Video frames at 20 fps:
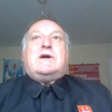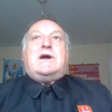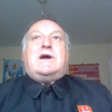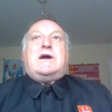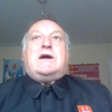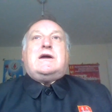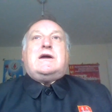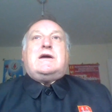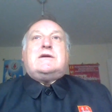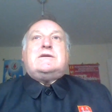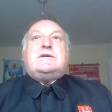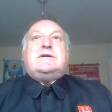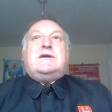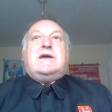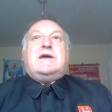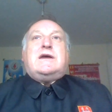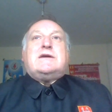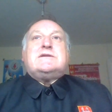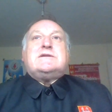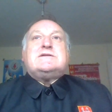
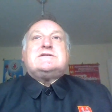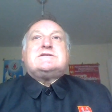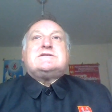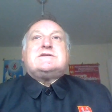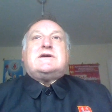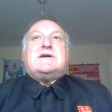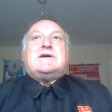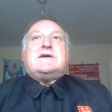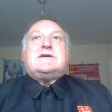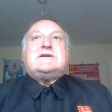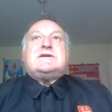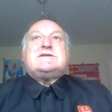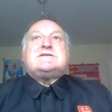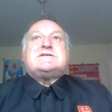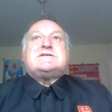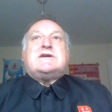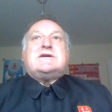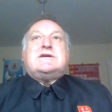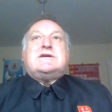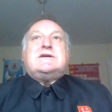
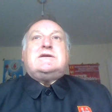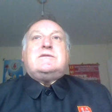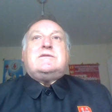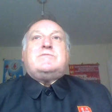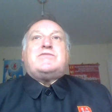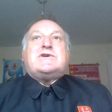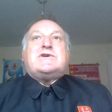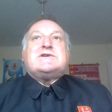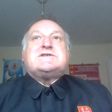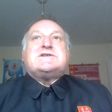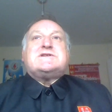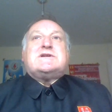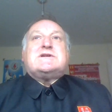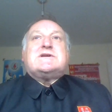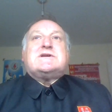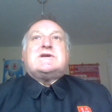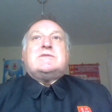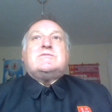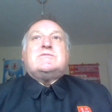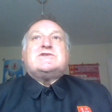As
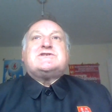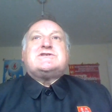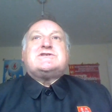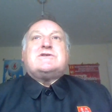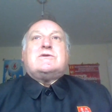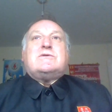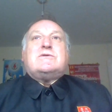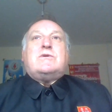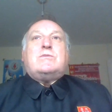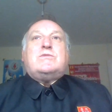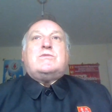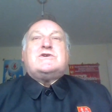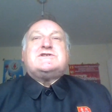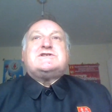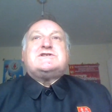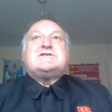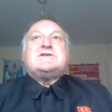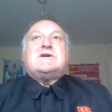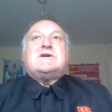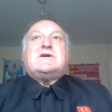President Kim Il-sung
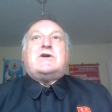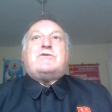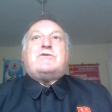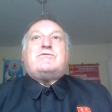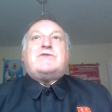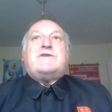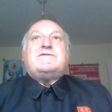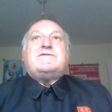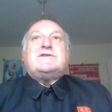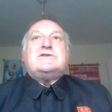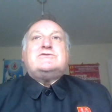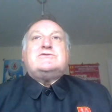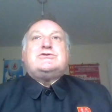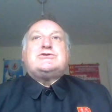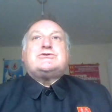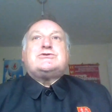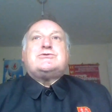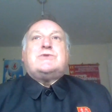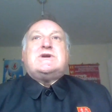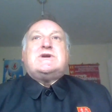was a
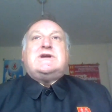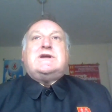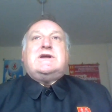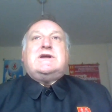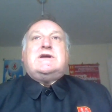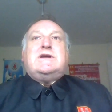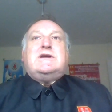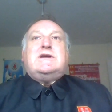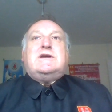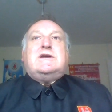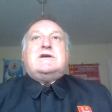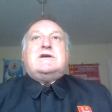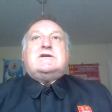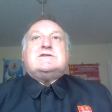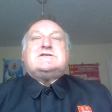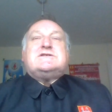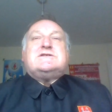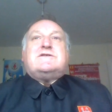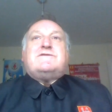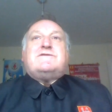revolutionary
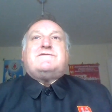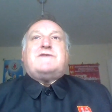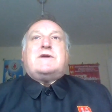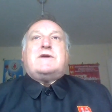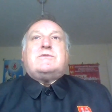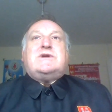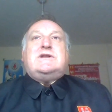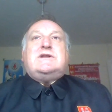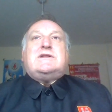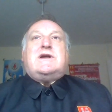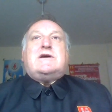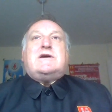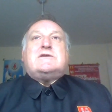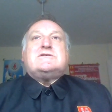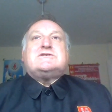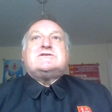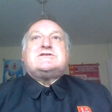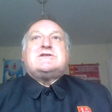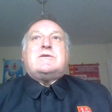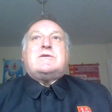to the very
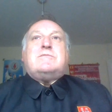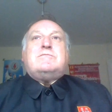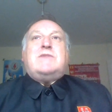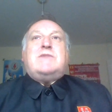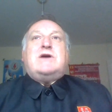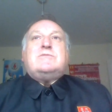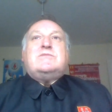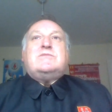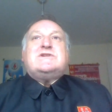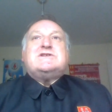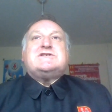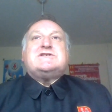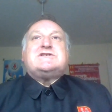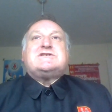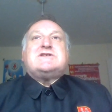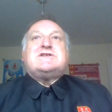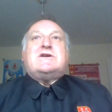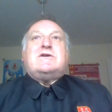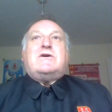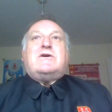last
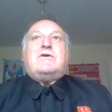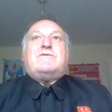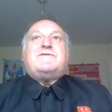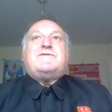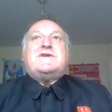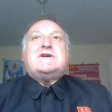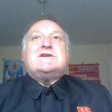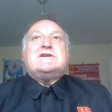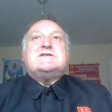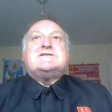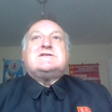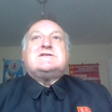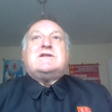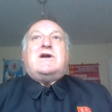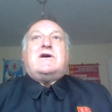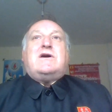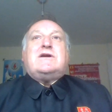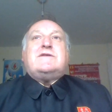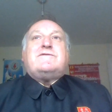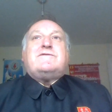moments of his
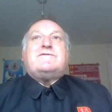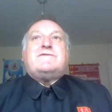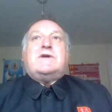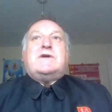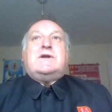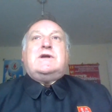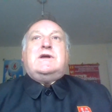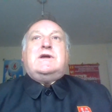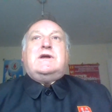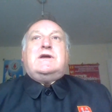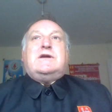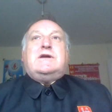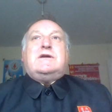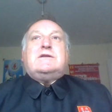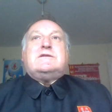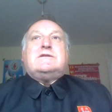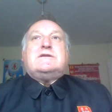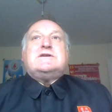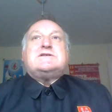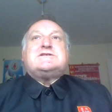life.
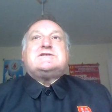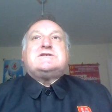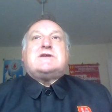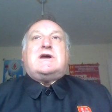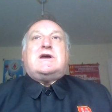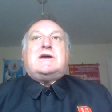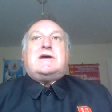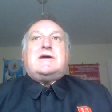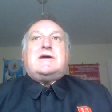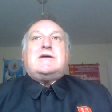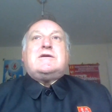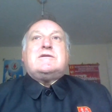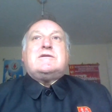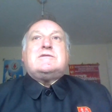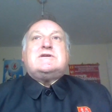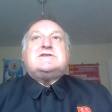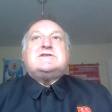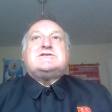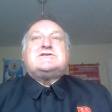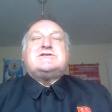This
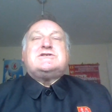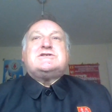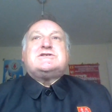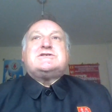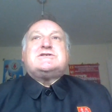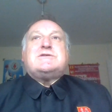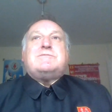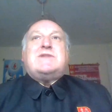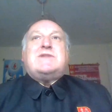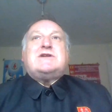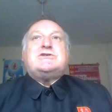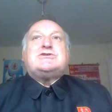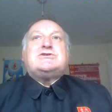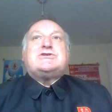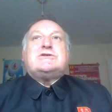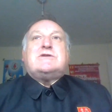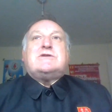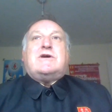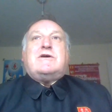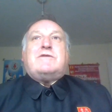is just to
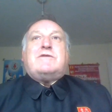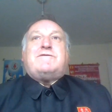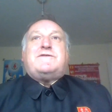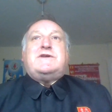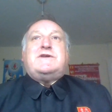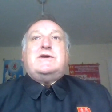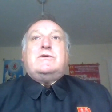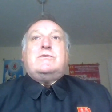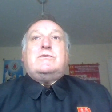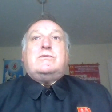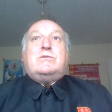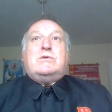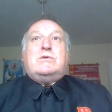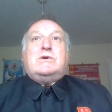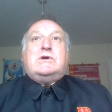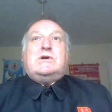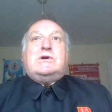mention a few